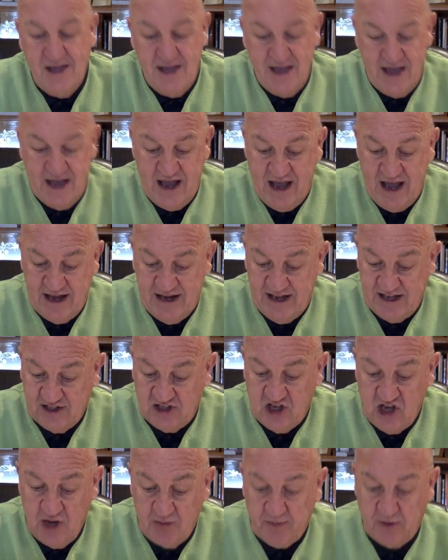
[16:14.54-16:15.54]
And
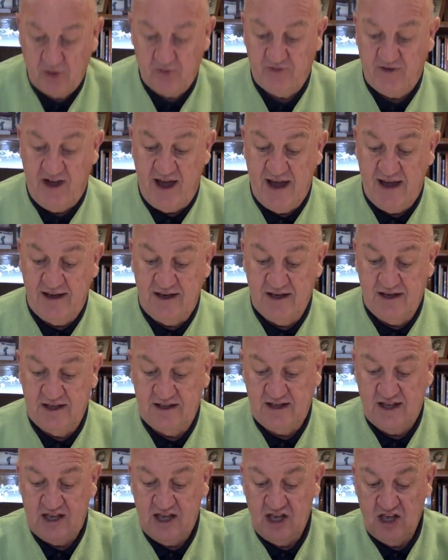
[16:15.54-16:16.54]
as he
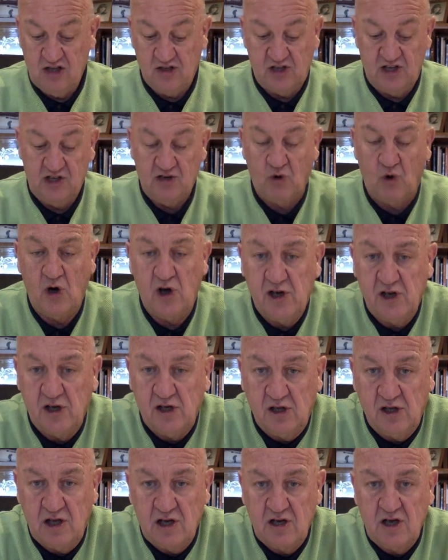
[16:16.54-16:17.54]
provided the healing
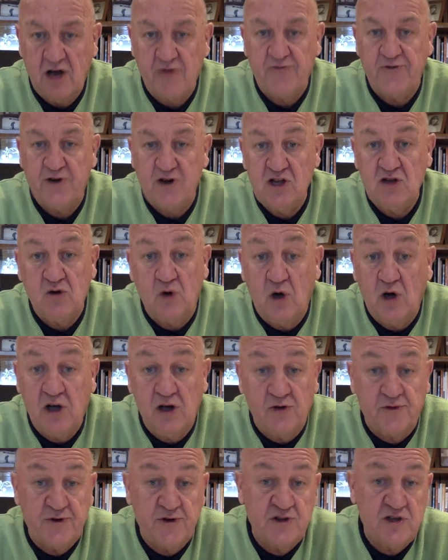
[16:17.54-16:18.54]
oil and comforting
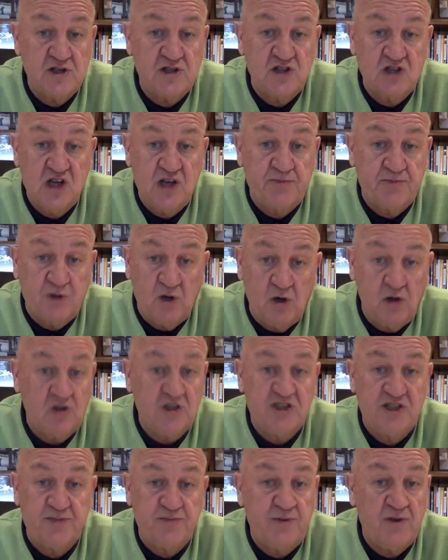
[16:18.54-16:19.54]
oil for the sheep, the
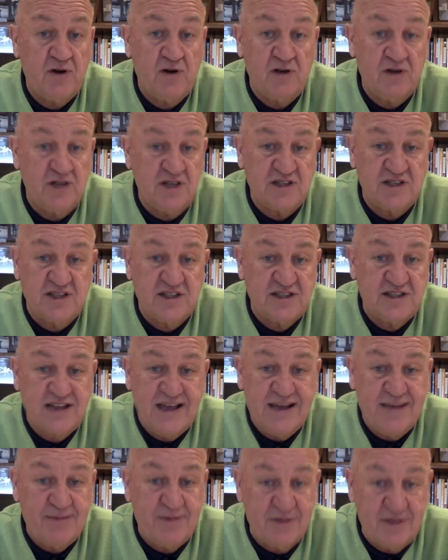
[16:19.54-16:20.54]
Holy Spirit does the
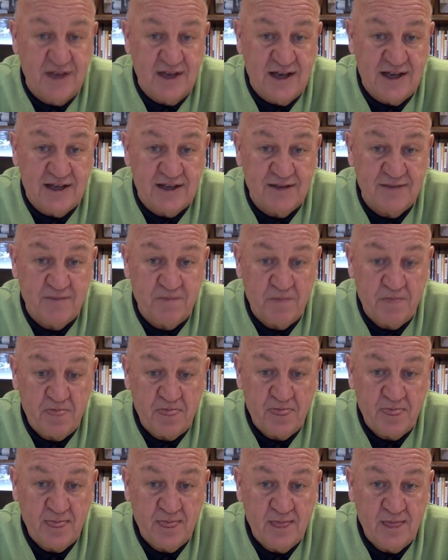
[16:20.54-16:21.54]
same thing
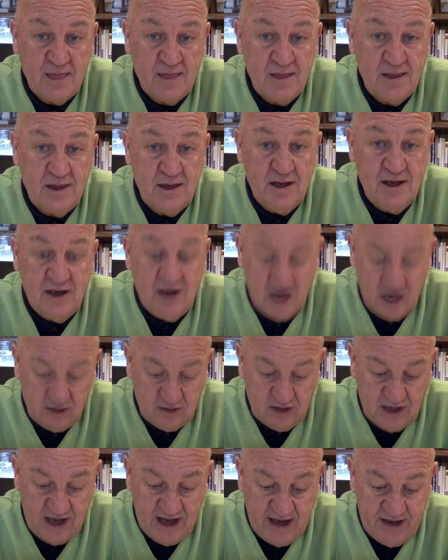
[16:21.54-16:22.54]
in our
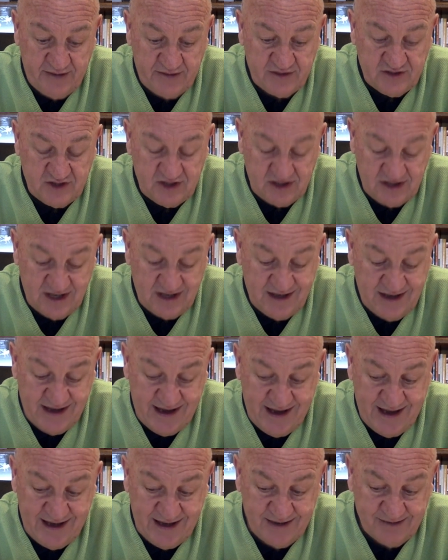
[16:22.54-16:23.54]
lives
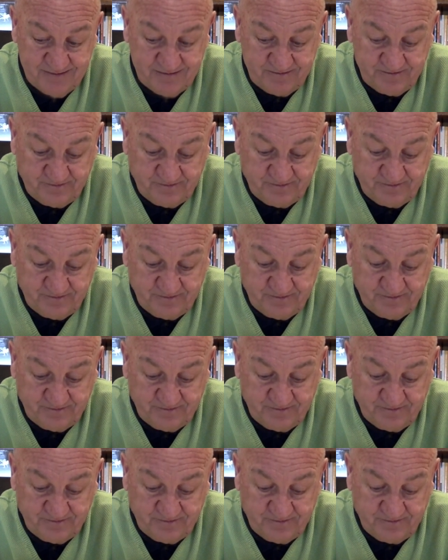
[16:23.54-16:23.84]
today.